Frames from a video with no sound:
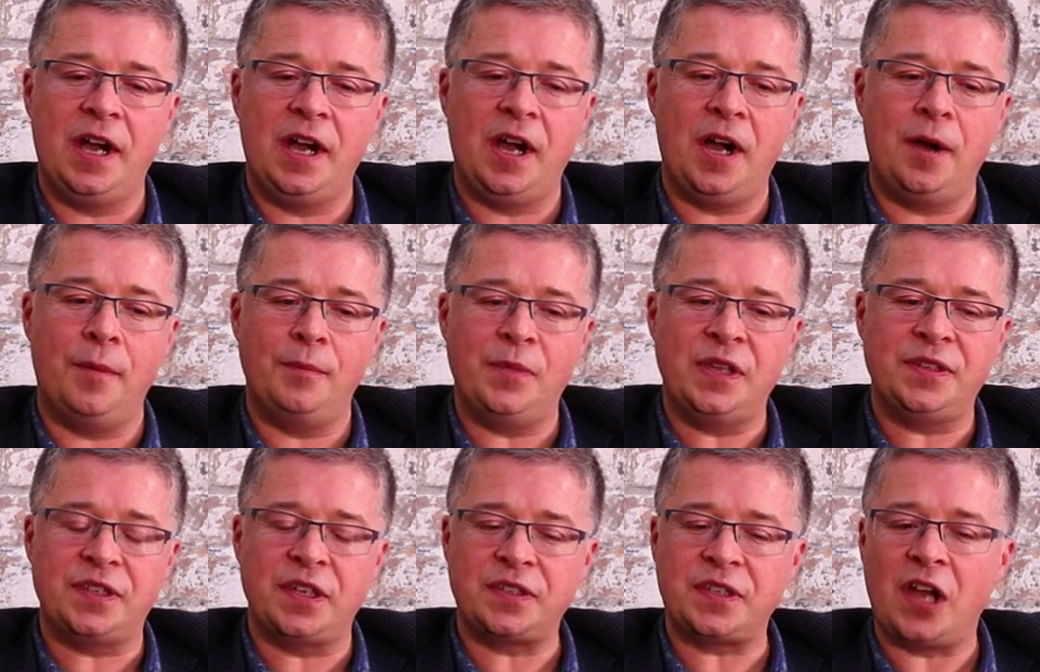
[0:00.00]

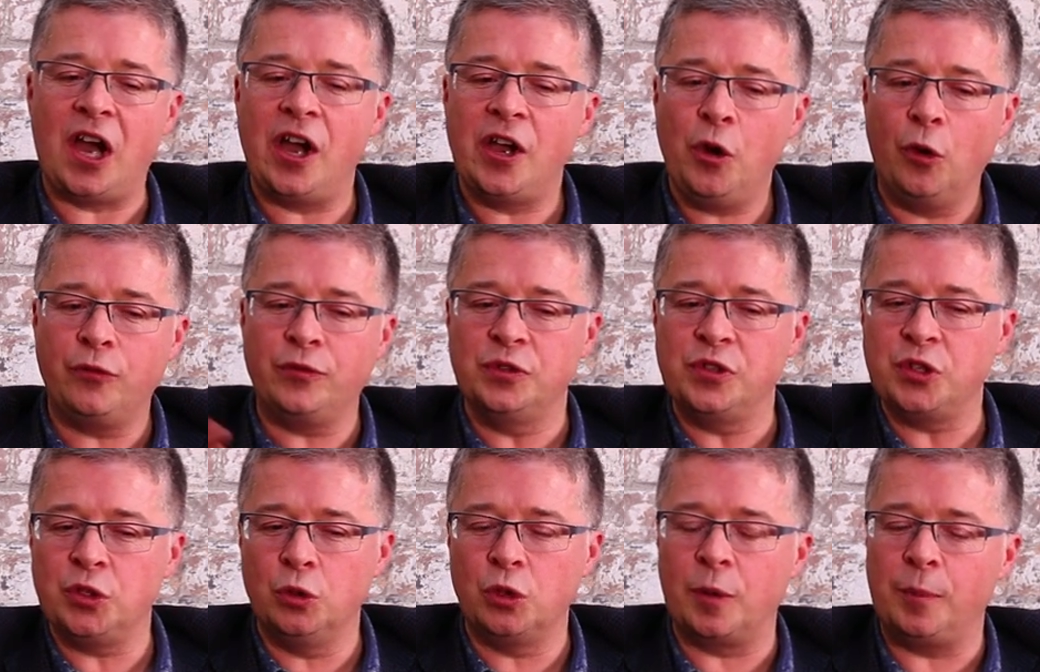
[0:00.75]
I
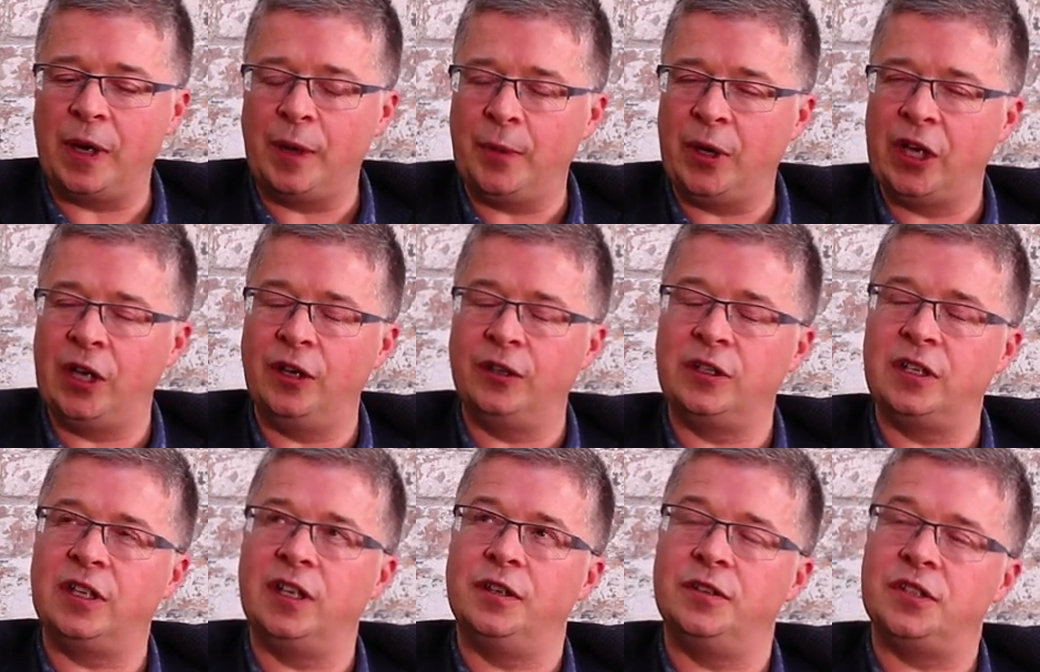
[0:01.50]
often talk about
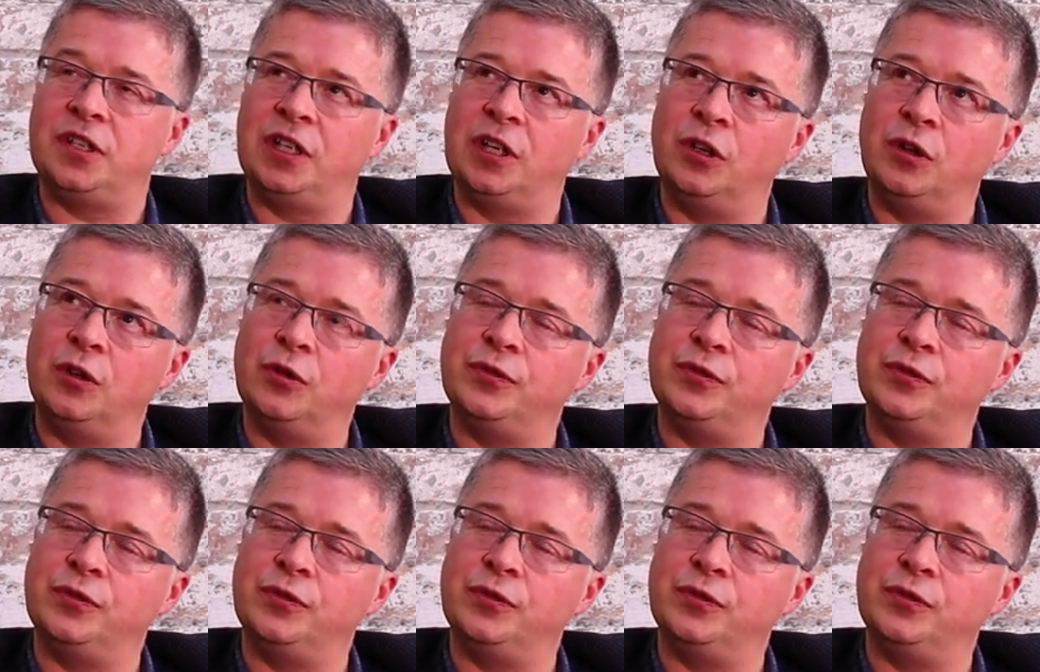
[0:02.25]
my own coaching.